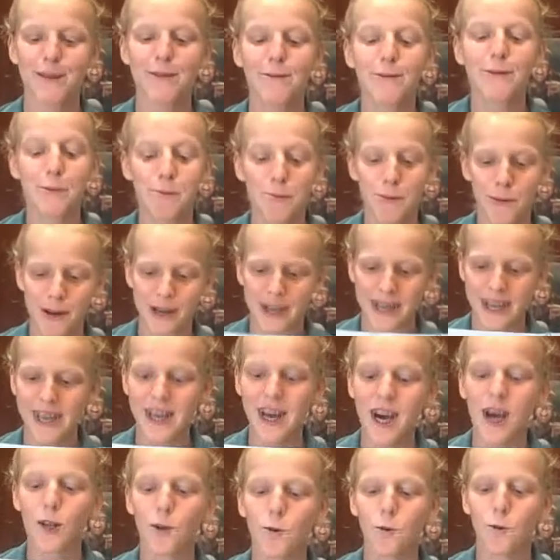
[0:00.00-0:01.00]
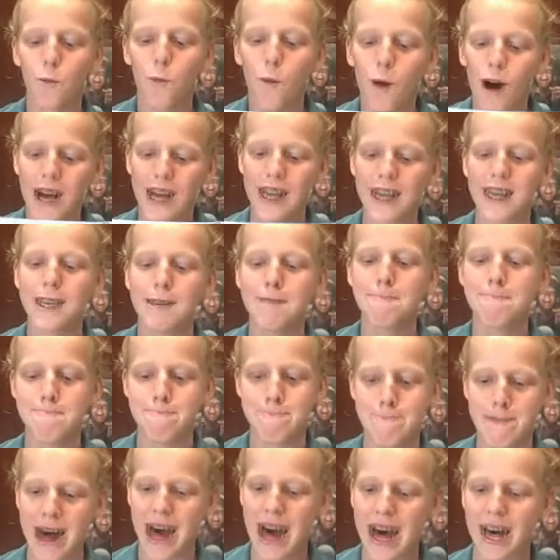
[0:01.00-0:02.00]
reporting on one
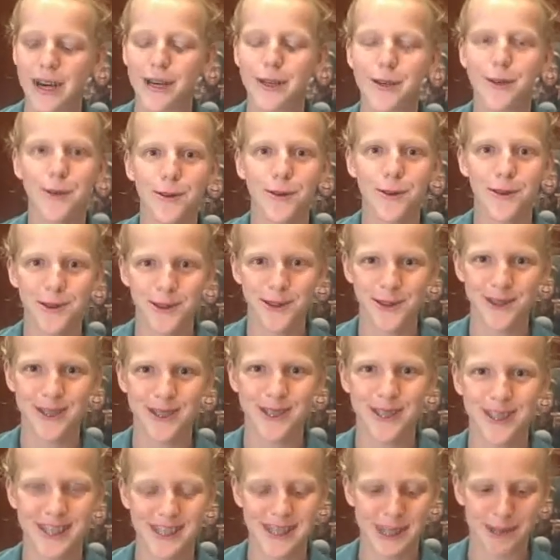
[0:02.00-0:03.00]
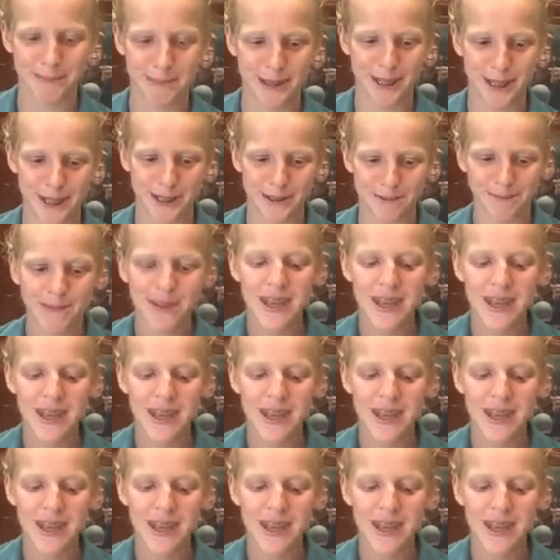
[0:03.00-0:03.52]
mad old summer.